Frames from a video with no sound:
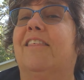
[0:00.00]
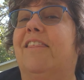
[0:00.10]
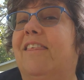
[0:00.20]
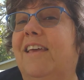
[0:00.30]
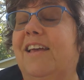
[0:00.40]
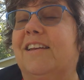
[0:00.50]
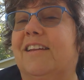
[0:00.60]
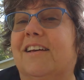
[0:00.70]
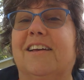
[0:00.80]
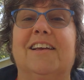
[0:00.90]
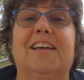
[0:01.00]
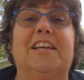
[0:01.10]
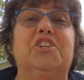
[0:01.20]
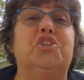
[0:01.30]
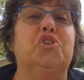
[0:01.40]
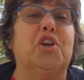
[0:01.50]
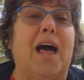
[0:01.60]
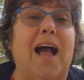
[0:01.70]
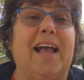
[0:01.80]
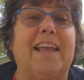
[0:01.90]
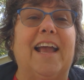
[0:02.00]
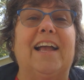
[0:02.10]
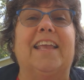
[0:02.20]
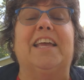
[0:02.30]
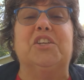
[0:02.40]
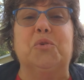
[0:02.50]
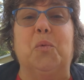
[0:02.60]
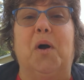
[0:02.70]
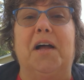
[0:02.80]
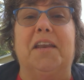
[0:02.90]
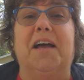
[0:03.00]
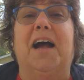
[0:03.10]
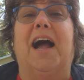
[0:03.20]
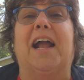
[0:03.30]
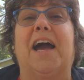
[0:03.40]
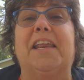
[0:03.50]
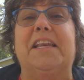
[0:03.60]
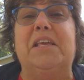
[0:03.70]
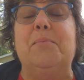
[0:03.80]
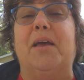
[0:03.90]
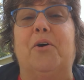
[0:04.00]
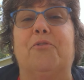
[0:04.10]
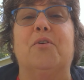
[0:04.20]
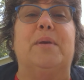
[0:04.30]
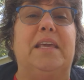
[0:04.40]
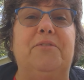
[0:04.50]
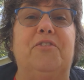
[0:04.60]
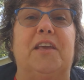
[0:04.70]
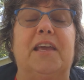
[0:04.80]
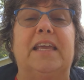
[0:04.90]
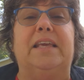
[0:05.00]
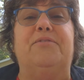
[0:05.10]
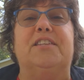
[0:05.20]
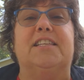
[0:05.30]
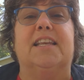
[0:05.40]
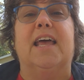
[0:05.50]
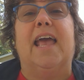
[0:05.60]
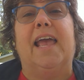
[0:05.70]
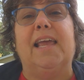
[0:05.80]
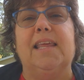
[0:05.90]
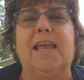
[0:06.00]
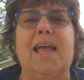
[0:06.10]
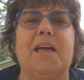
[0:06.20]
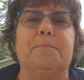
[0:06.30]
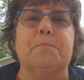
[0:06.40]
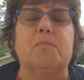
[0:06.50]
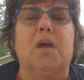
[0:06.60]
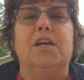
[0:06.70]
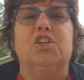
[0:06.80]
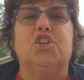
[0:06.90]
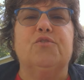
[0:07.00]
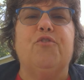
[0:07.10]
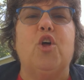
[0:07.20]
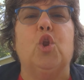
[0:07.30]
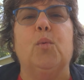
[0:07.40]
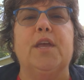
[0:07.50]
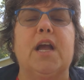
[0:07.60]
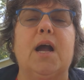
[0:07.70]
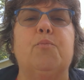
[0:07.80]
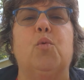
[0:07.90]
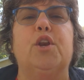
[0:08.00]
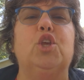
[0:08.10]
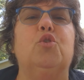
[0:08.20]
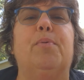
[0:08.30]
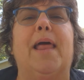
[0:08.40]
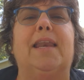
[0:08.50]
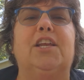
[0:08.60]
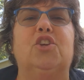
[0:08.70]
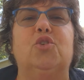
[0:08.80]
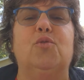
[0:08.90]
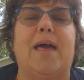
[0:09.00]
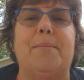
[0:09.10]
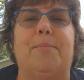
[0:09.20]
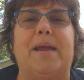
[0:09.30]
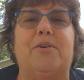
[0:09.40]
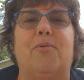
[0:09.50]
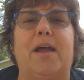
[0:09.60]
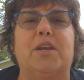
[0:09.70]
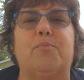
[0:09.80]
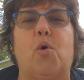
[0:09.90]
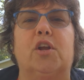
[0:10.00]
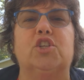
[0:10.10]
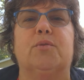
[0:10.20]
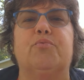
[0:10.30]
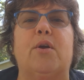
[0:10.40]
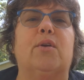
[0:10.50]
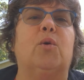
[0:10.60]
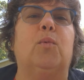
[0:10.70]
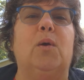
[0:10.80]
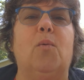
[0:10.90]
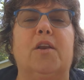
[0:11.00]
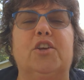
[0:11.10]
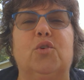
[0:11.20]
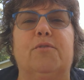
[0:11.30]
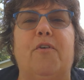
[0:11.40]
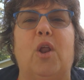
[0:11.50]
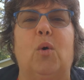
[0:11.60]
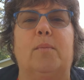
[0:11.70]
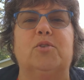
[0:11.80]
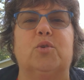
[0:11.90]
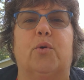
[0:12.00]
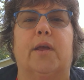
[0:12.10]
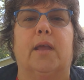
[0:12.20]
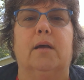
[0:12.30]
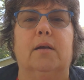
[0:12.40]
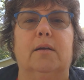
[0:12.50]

Then in July, guess what? I got an email from Ify. Ify said, Hey, Leigh Anne, just following up, when are you planning to do that bike ride to Portage La Prairie? We want to do a follow up story.